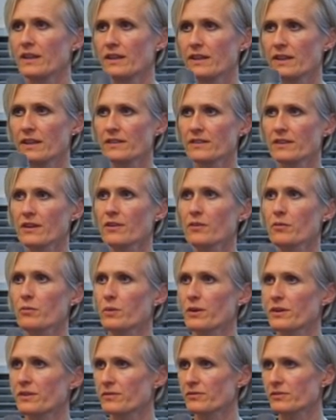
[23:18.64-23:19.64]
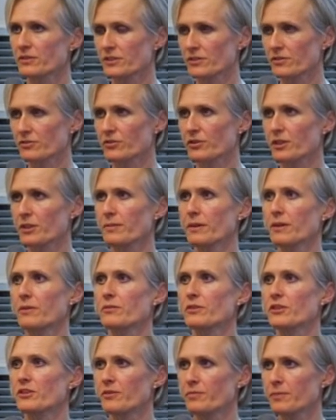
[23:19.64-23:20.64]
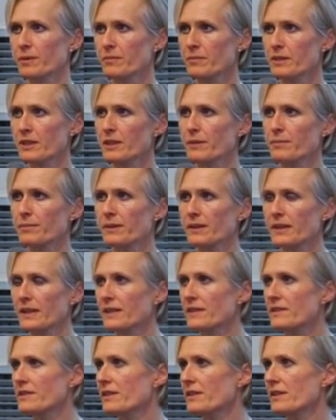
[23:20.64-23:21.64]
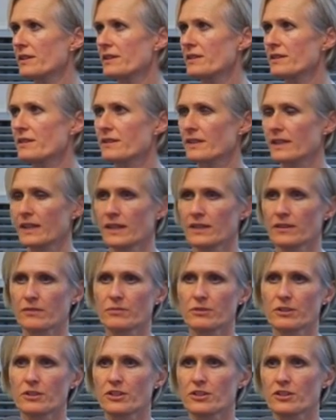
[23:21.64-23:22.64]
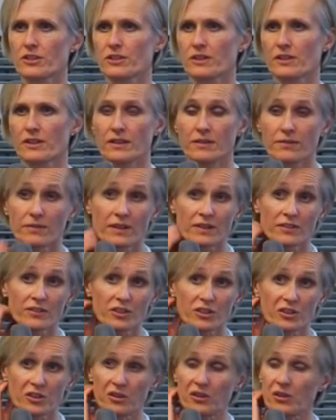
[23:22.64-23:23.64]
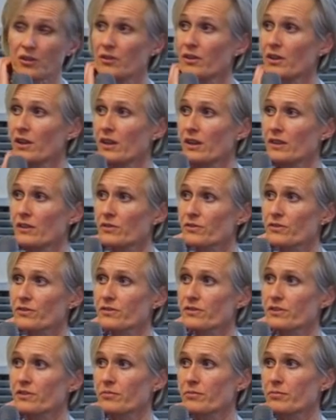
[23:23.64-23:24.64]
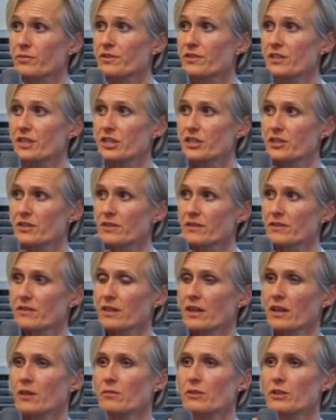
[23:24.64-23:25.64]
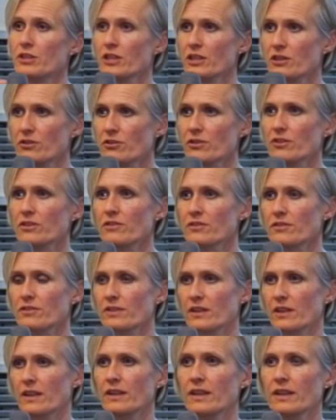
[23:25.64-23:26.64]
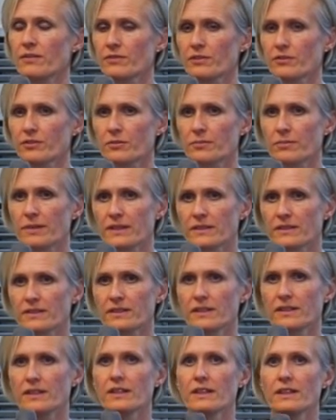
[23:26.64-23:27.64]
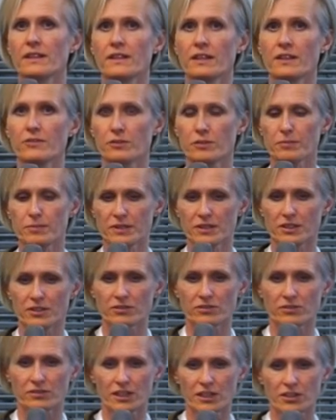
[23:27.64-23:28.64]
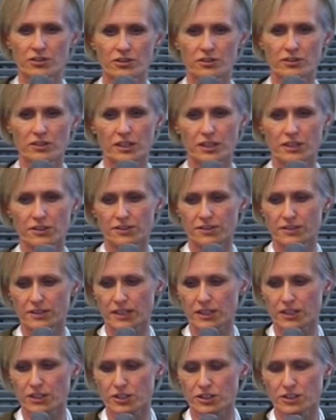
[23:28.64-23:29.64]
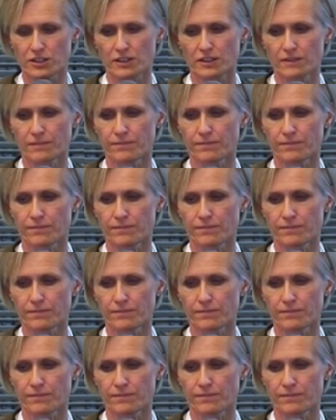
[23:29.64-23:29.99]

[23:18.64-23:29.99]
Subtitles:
These are the ones which I was talking about, which have been manipulated and which have undergone all sorts of different procedures, which introduce a level of complexity and a level of potential danger at each stage.